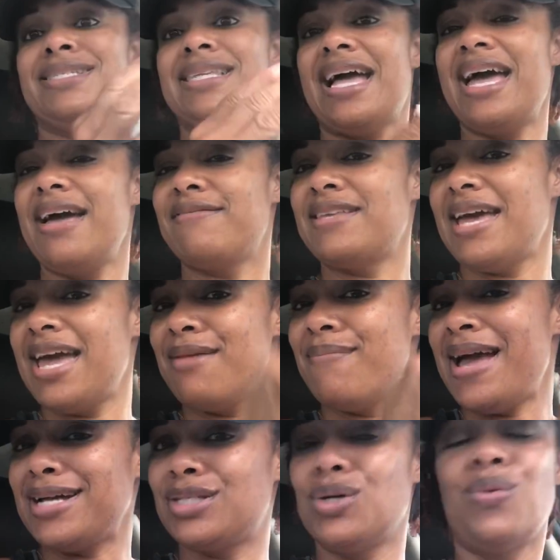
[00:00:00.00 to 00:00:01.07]
I had to head
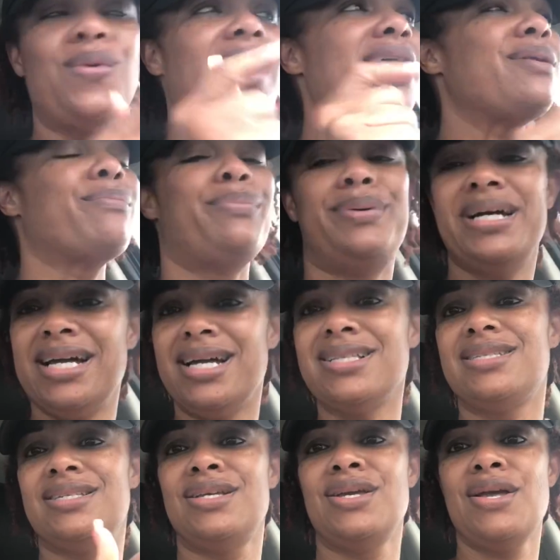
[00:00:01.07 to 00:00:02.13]
back to work, but
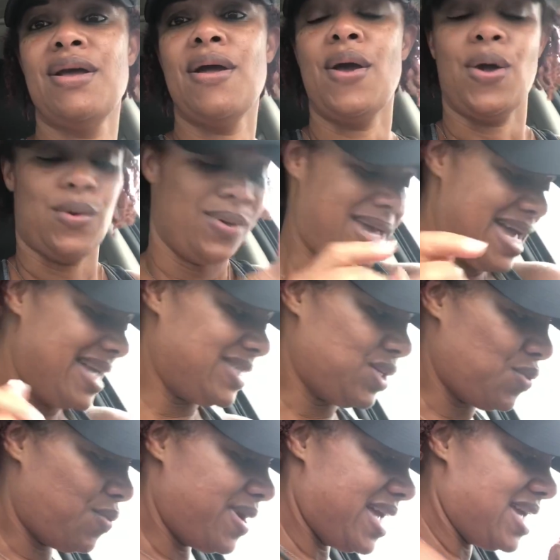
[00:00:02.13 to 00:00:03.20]
we had to
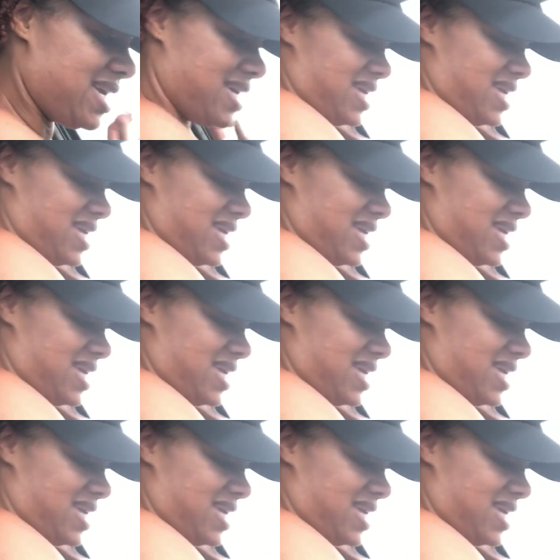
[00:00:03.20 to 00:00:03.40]
wait